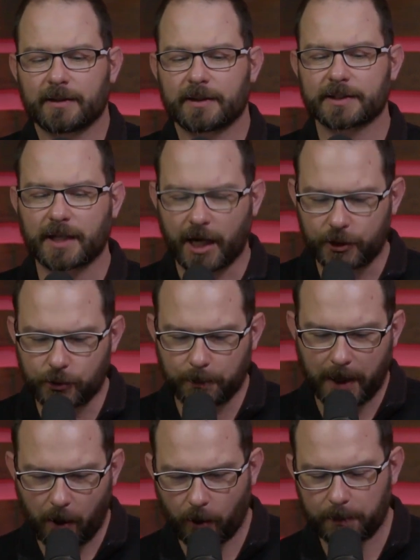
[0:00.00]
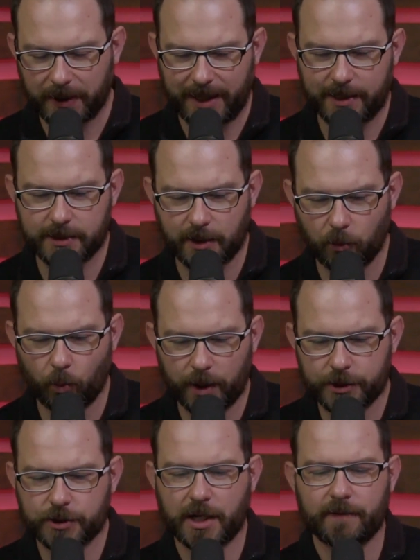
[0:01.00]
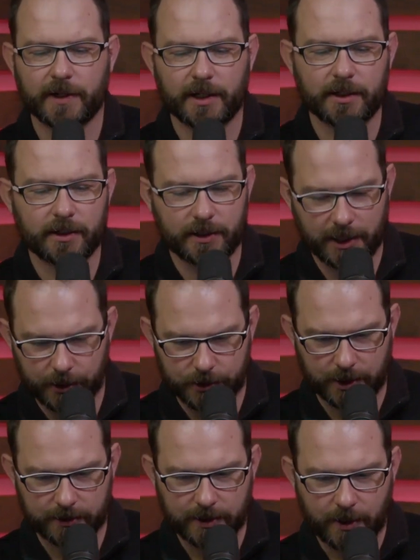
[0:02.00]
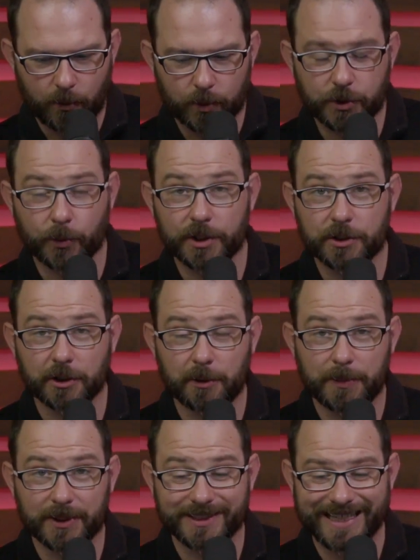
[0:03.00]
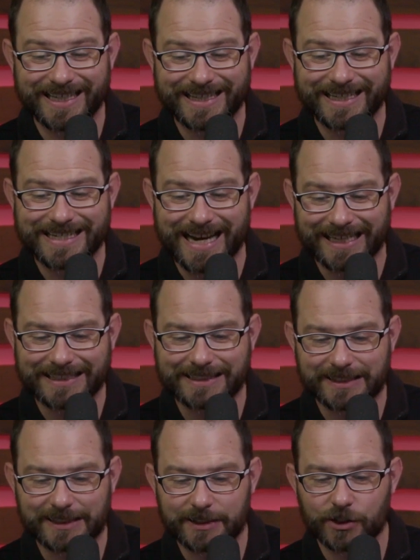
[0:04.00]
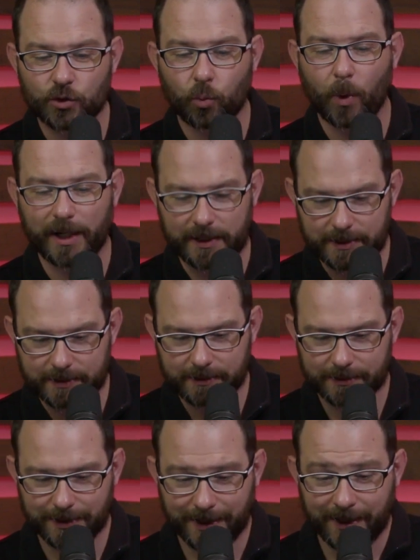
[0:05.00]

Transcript: This hydropower plant in West Java, Indonesia, was originally built in the 1920s.